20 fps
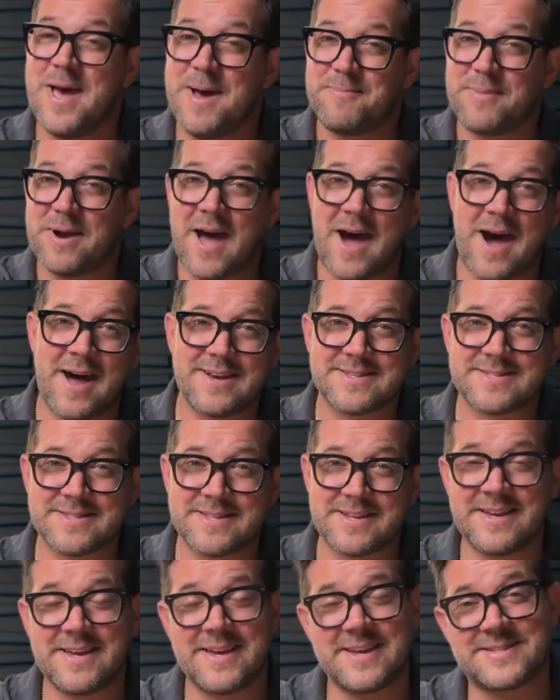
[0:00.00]
but
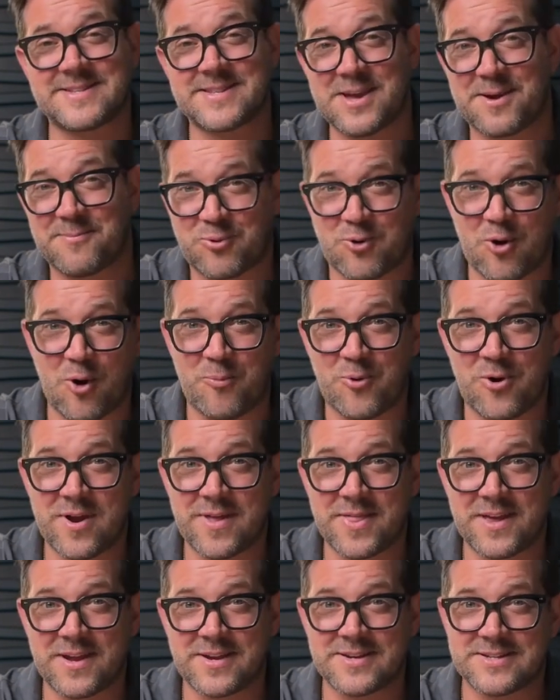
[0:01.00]
honestly, it's the appropriate
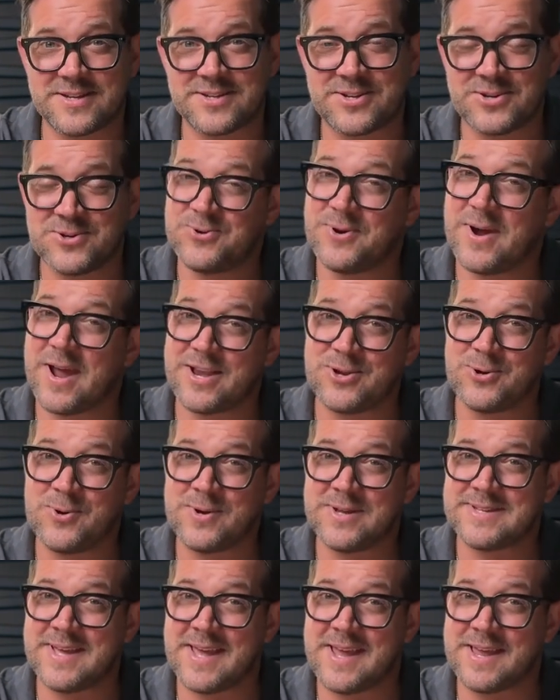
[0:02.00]
thing to do, and you
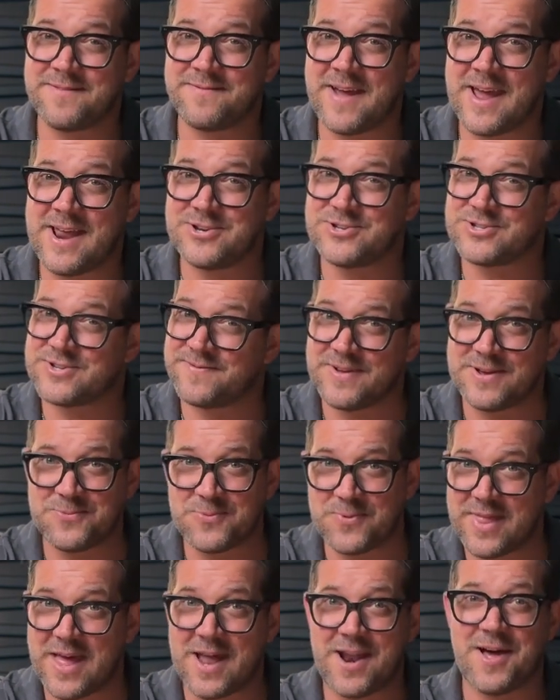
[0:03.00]
can take advantage of it
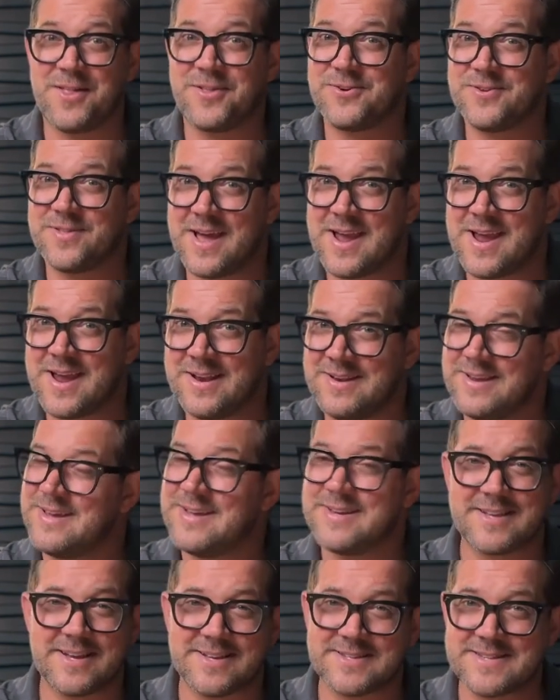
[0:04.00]
when that other lane
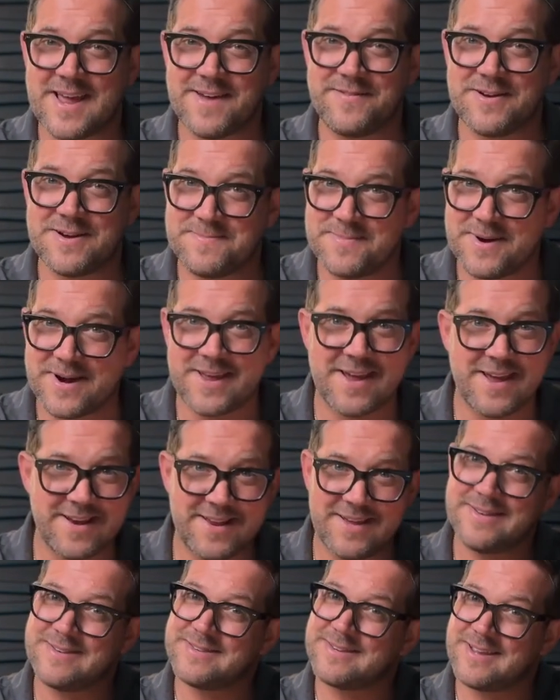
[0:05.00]
doesn't have anybody in it.